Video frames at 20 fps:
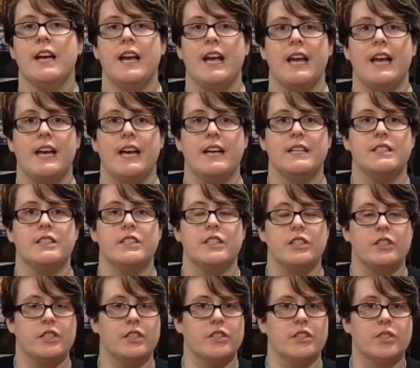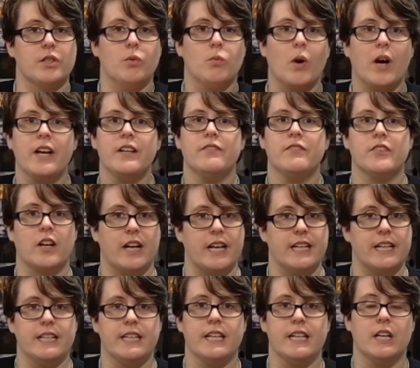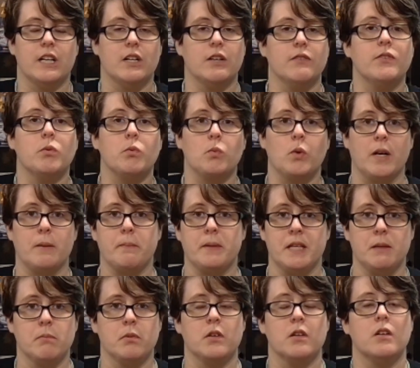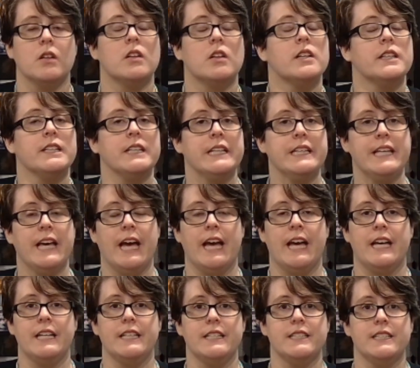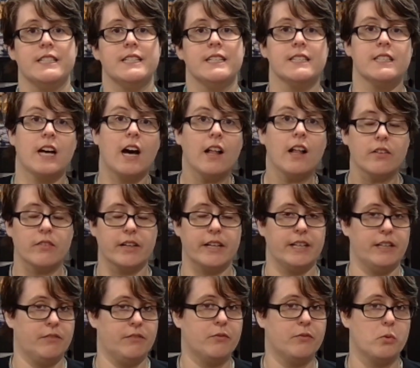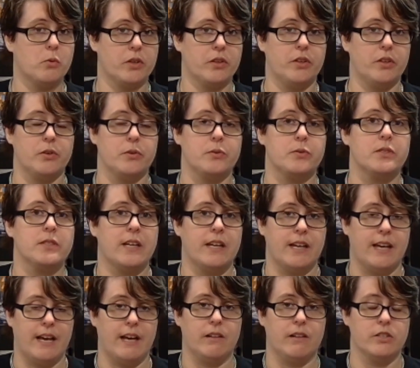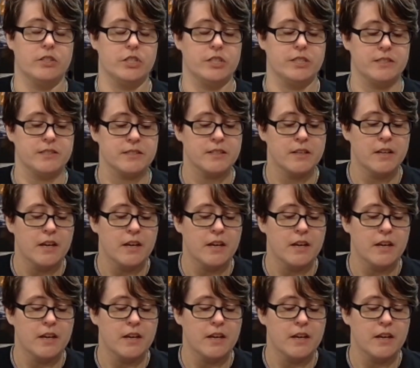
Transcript: and there's a wide variety of what people can tolerate for those allergens.